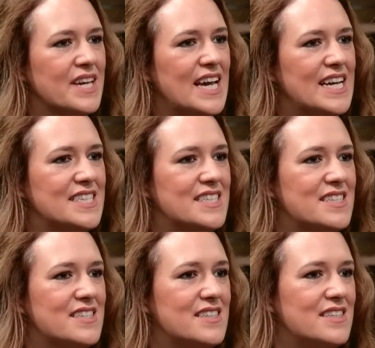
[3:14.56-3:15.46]

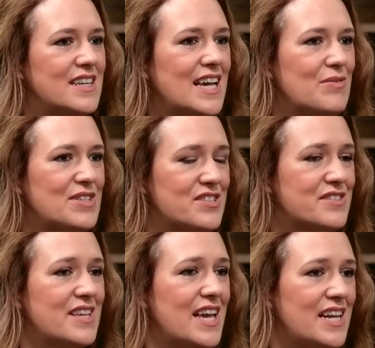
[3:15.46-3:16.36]
And now it's
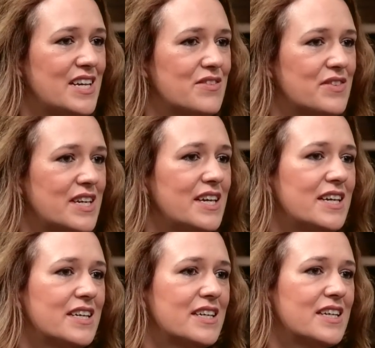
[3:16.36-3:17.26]
just the headache of the
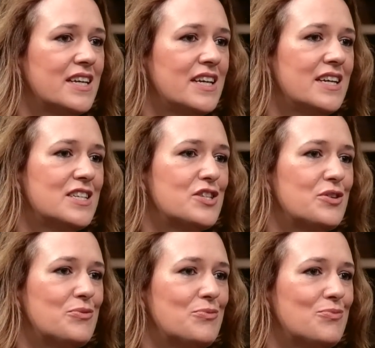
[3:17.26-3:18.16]
King.
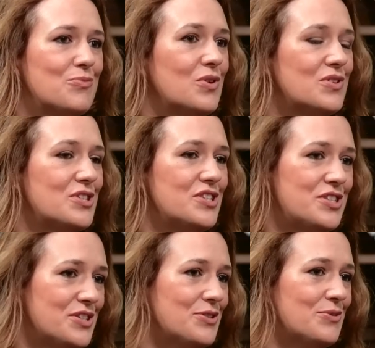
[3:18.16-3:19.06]
So what do you
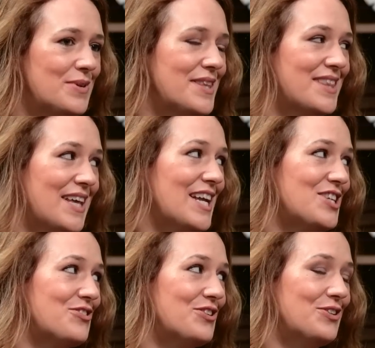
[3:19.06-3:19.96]
do with
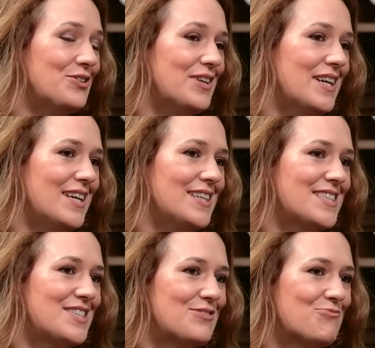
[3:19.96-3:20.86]
Andrew,
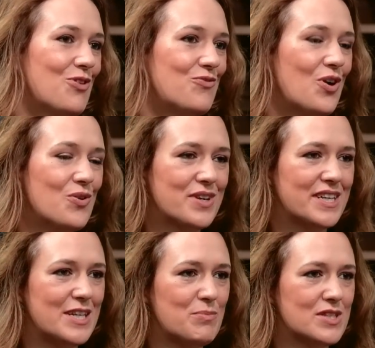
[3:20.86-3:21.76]
and what role
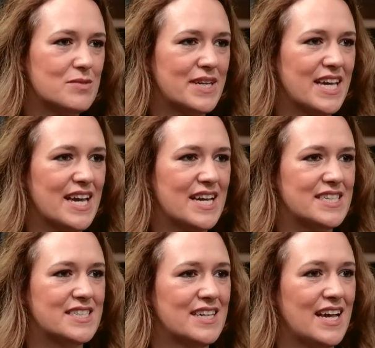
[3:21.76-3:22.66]
can he possibly
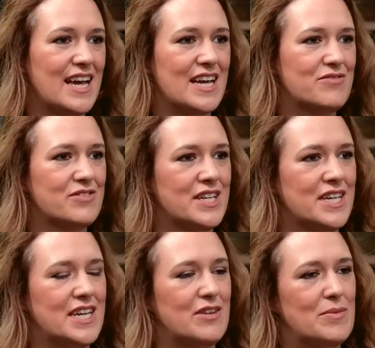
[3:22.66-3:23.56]
have? I
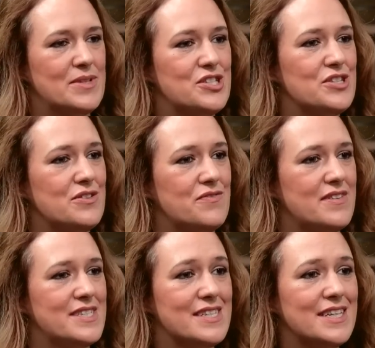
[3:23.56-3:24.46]
remember two
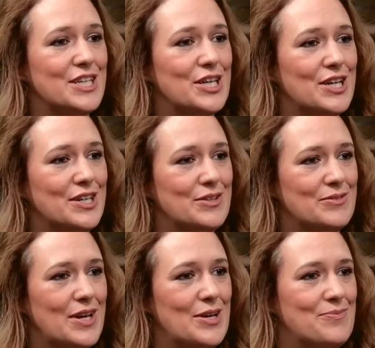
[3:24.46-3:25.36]
very senior
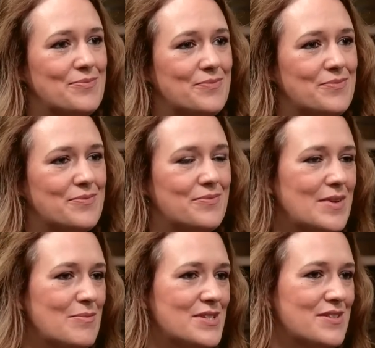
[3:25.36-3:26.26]

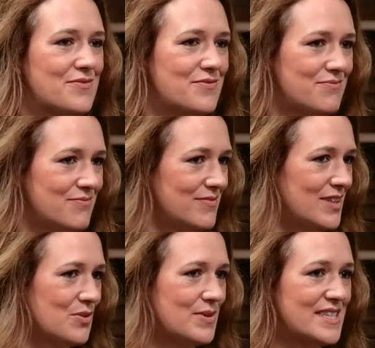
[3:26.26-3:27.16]
members of
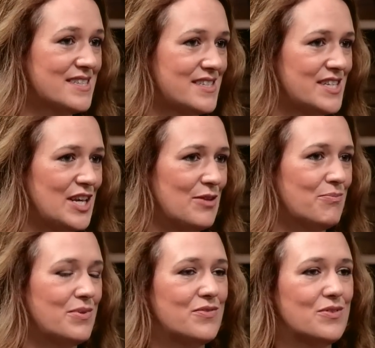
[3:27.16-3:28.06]
the Queen's
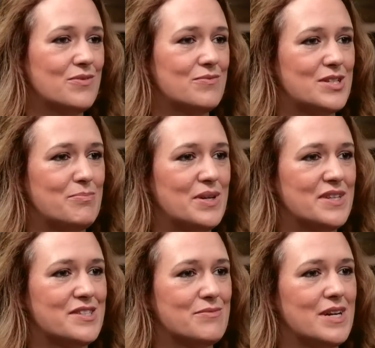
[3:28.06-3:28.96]
team, before she
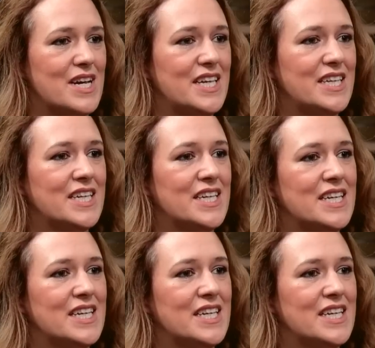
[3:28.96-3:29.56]
passed away,